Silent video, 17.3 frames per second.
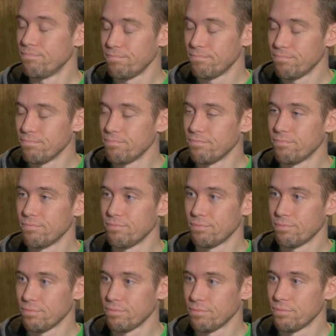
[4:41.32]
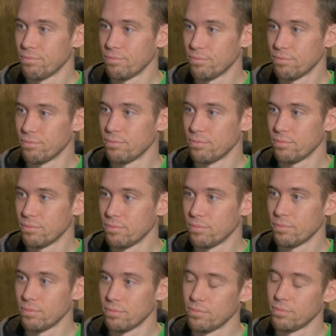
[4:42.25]

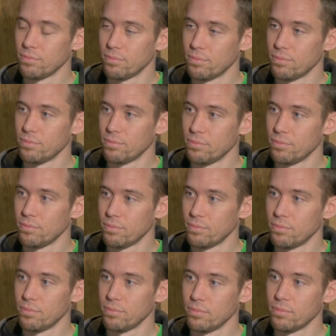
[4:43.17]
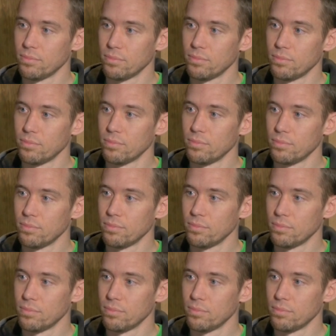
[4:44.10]

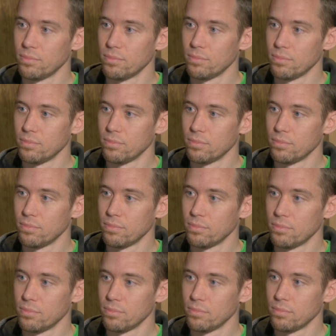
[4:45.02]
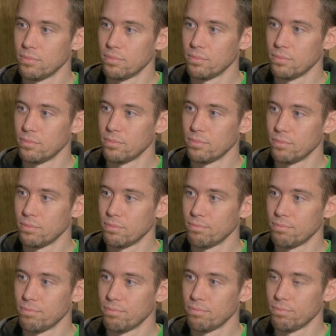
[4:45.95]

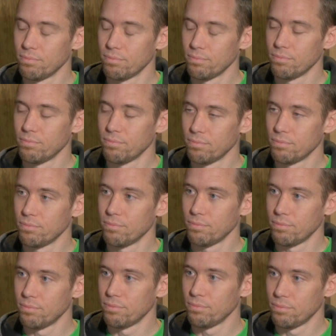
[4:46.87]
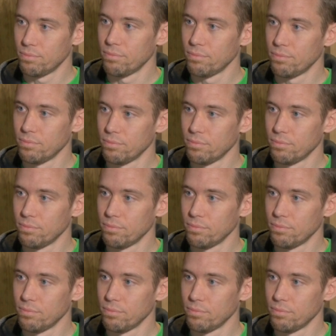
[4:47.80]
[no speech]